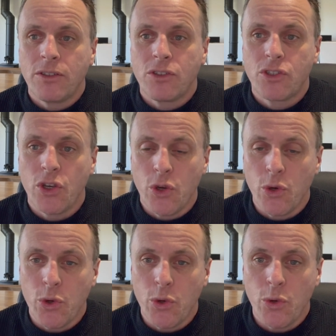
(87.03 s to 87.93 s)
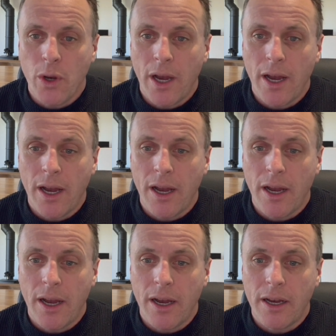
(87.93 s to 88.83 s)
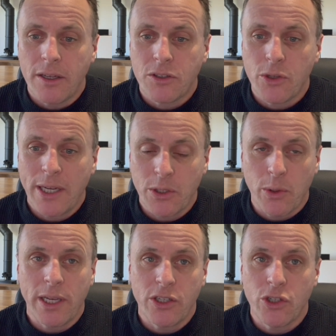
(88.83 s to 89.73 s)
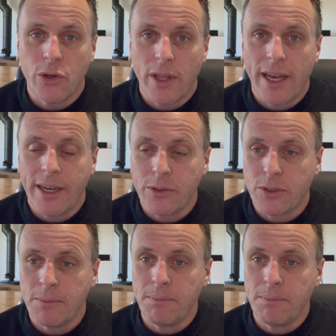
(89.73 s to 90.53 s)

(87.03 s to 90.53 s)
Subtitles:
to adequately insure that house.